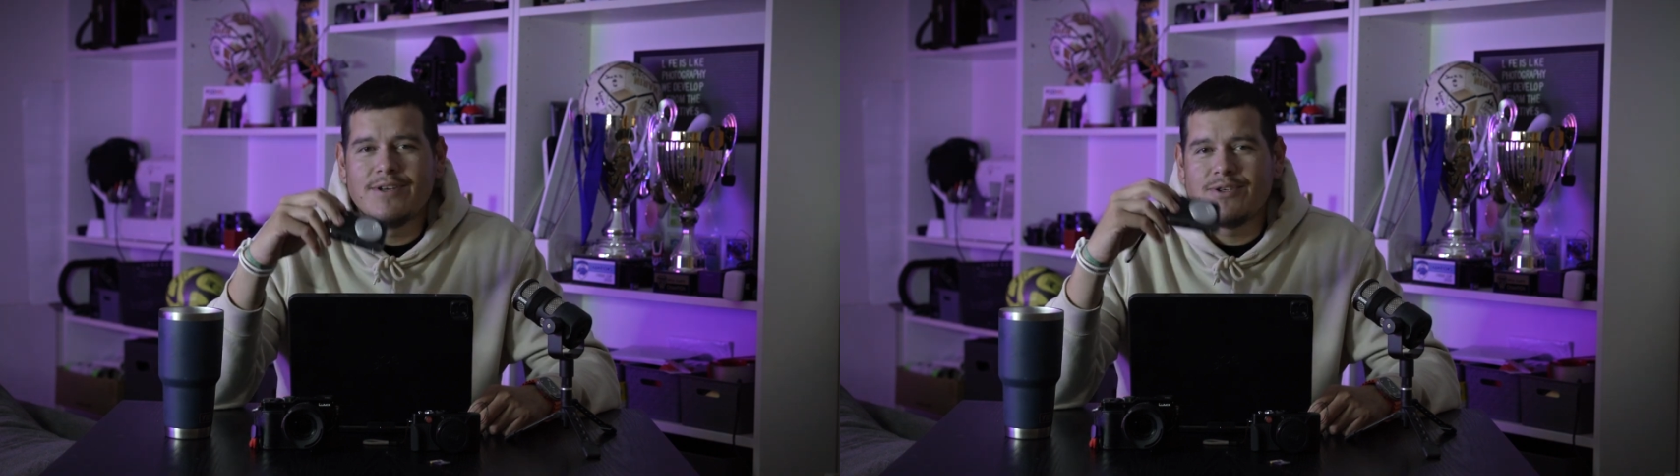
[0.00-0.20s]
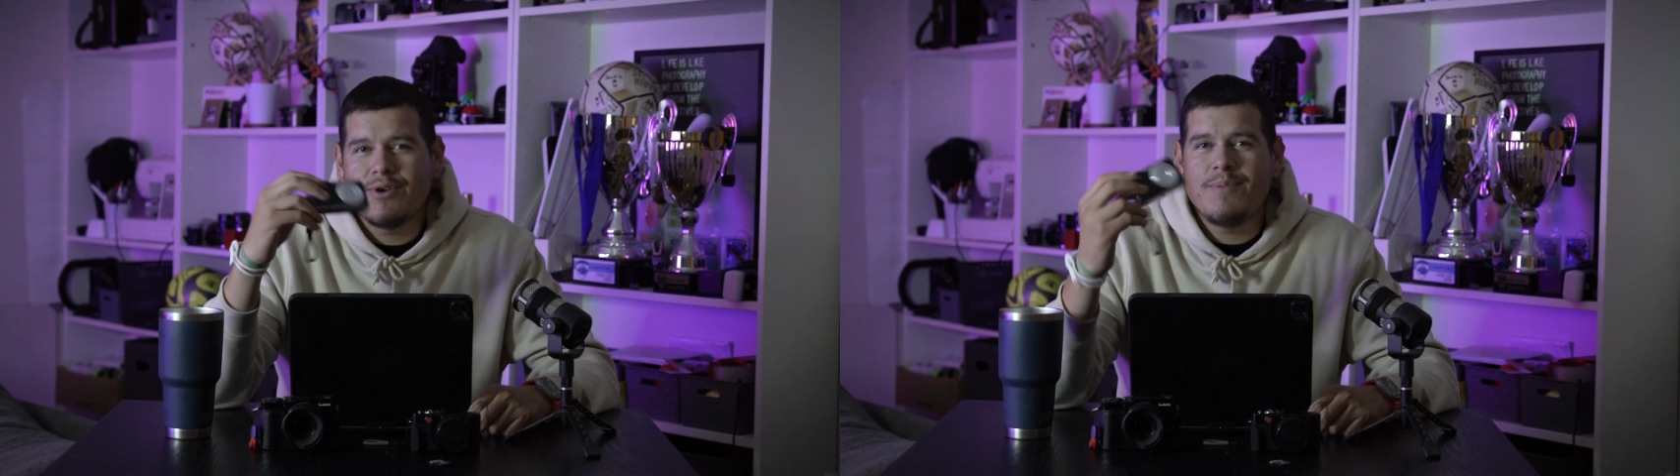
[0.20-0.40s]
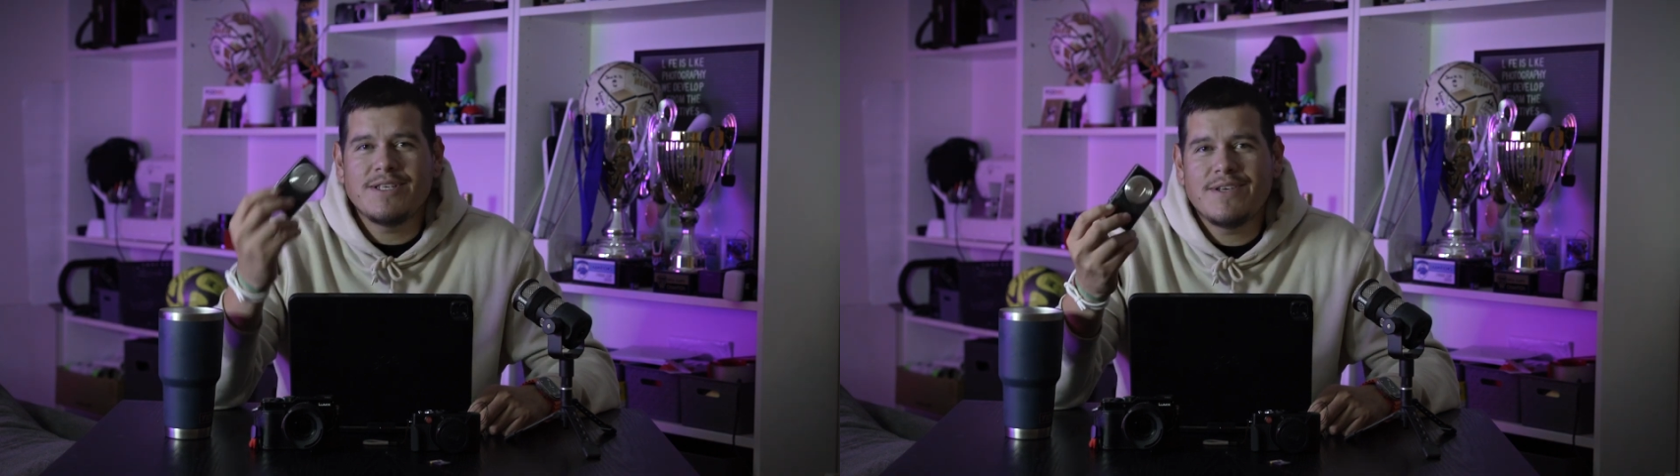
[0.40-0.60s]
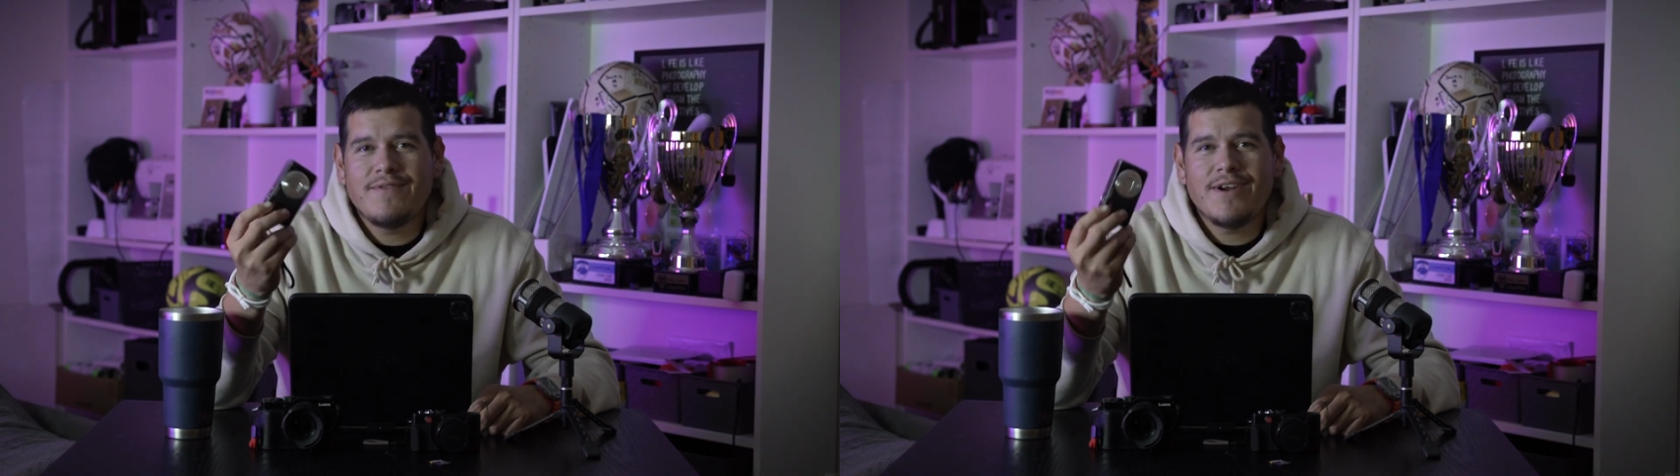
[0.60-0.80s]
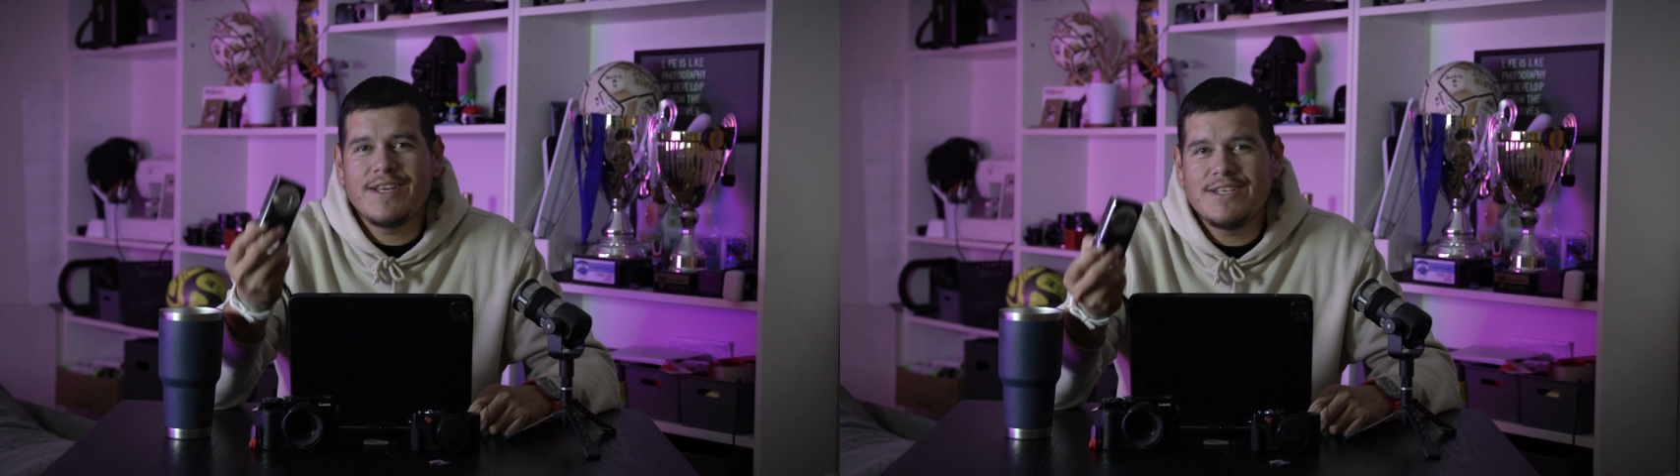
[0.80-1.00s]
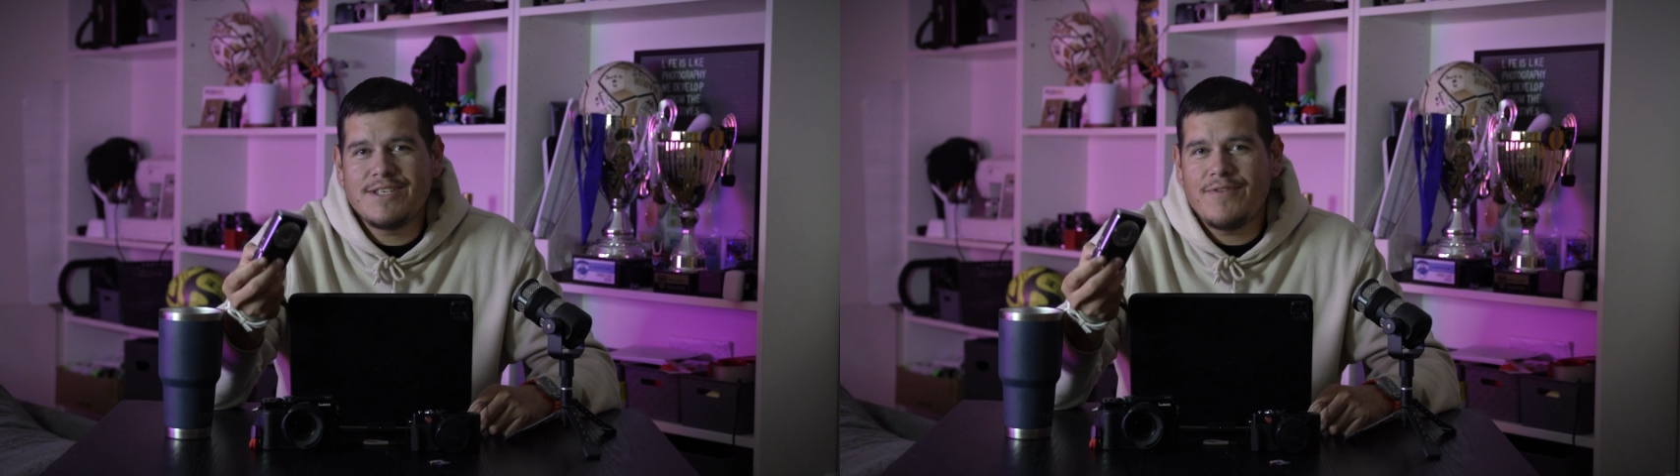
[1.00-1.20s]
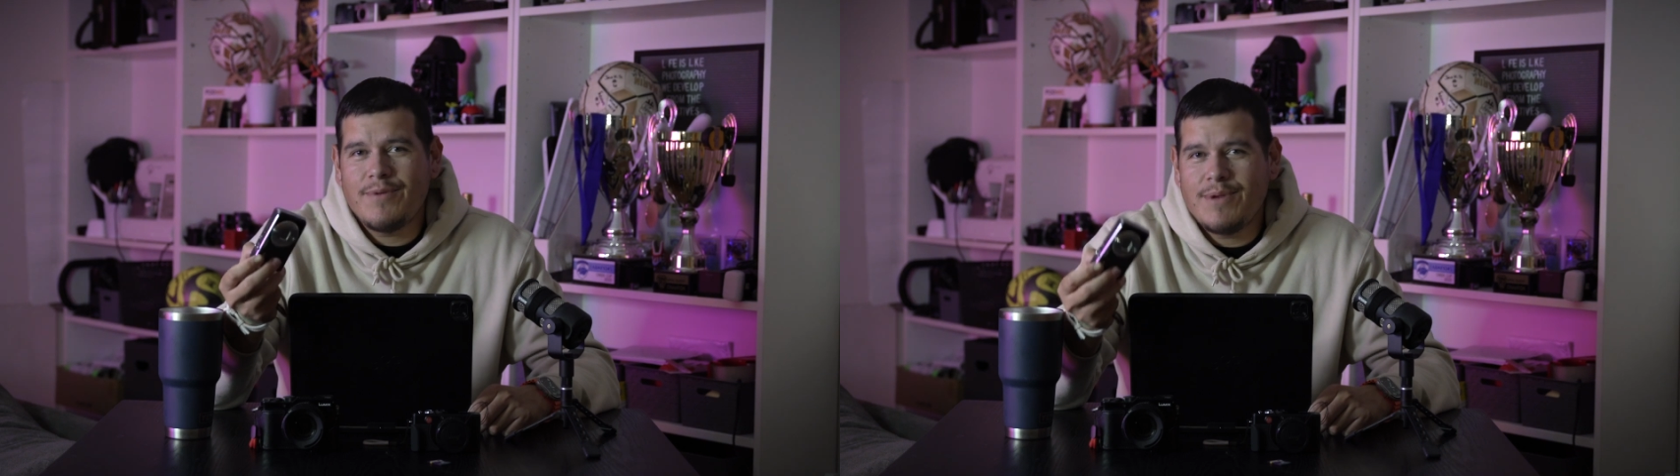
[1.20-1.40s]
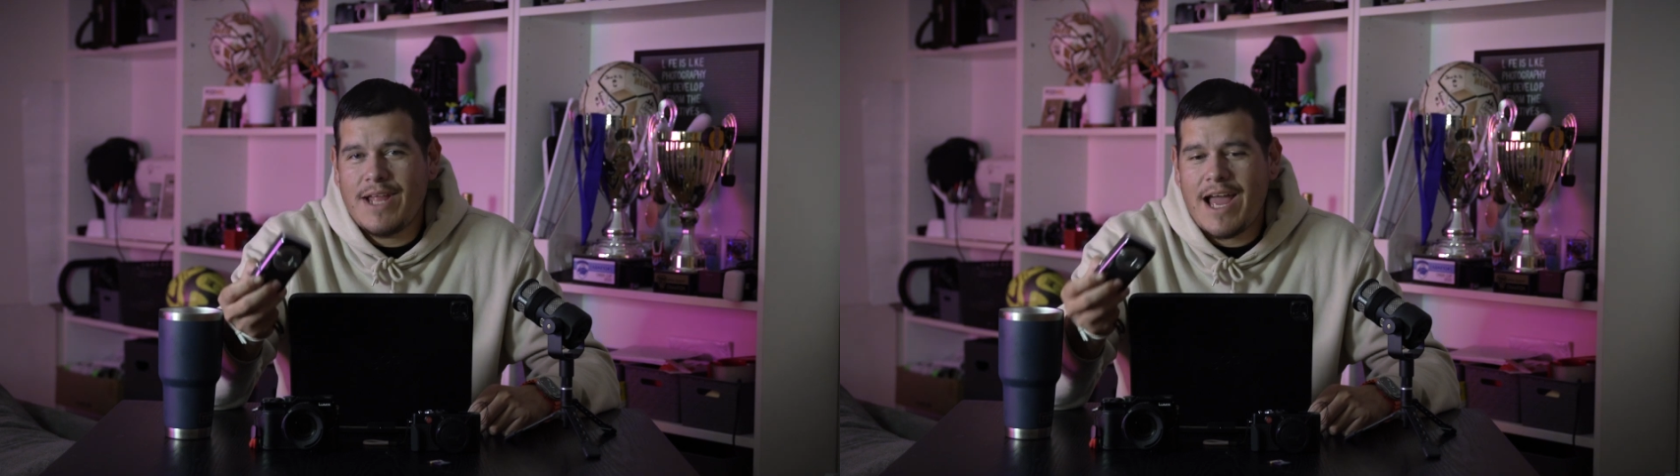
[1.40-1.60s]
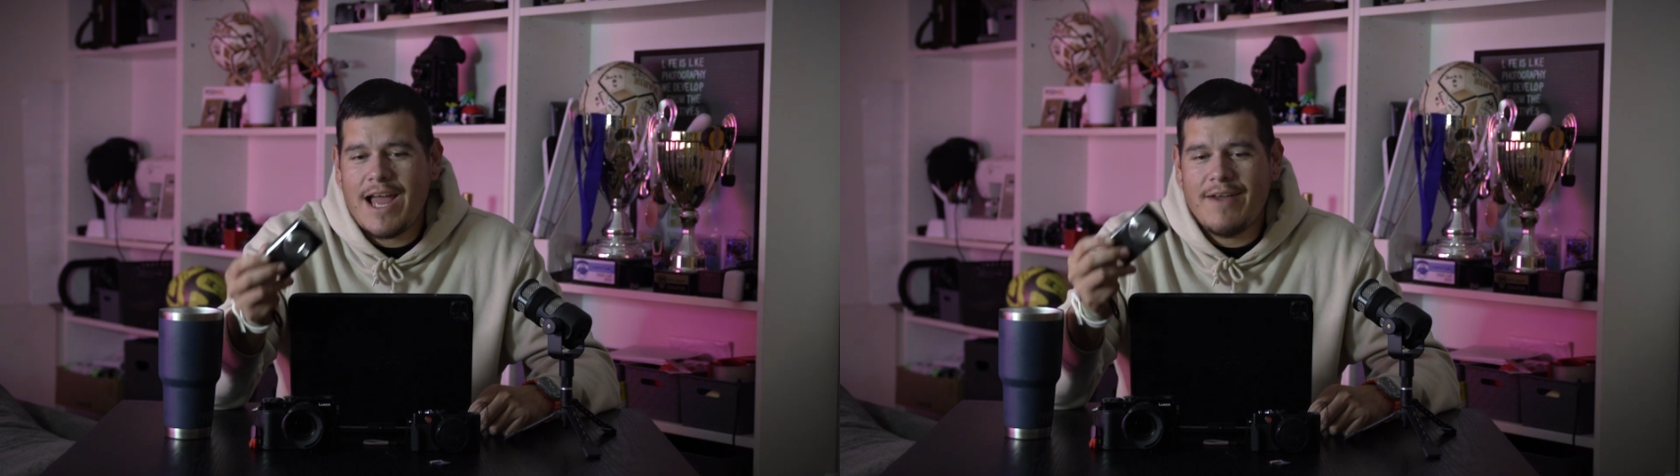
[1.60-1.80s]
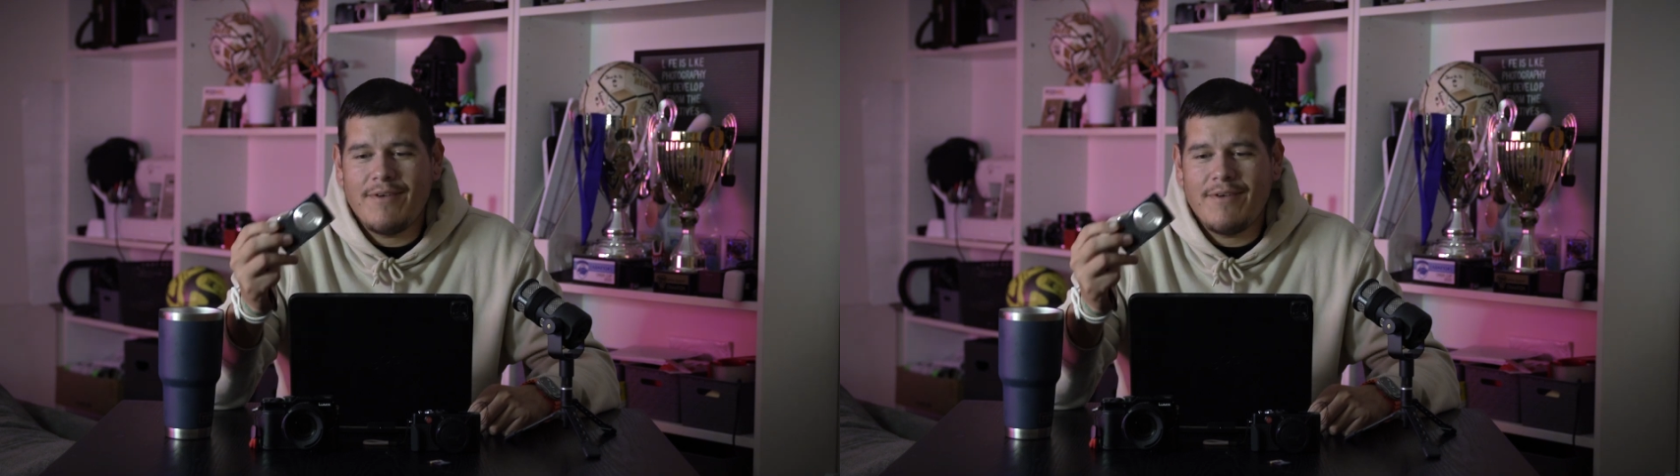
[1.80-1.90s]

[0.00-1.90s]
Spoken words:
So it makes it very easy for me to have